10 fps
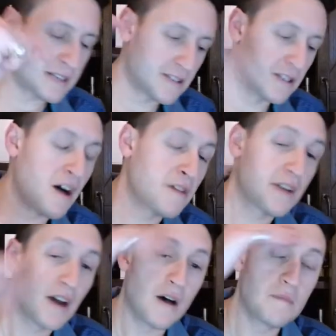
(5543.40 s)
Sloth
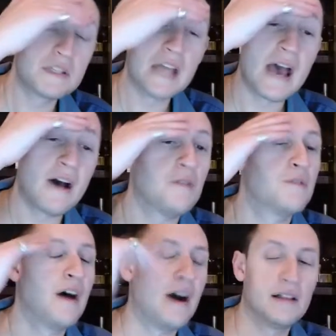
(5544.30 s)
calms
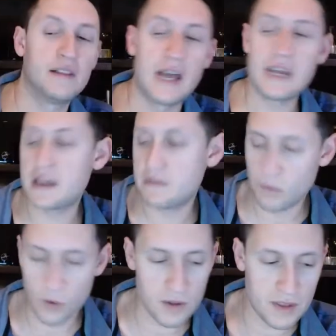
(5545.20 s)
down, I'll like it
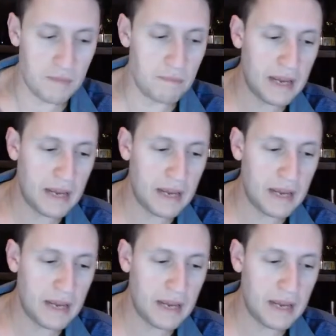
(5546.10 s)
more than